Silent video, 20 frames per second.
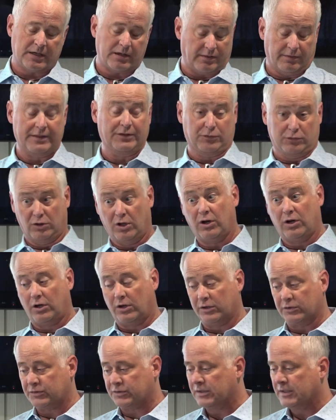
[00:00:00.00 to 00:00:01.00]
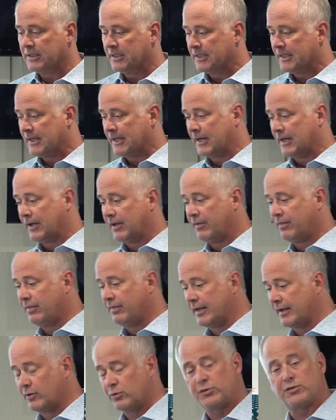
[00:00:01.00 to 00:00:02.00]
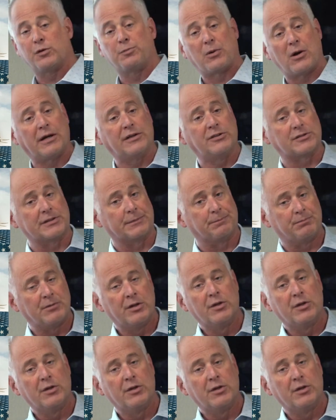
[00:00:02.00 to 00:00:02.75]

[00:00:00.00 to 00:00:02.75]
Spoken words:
these laws, that it was surprising.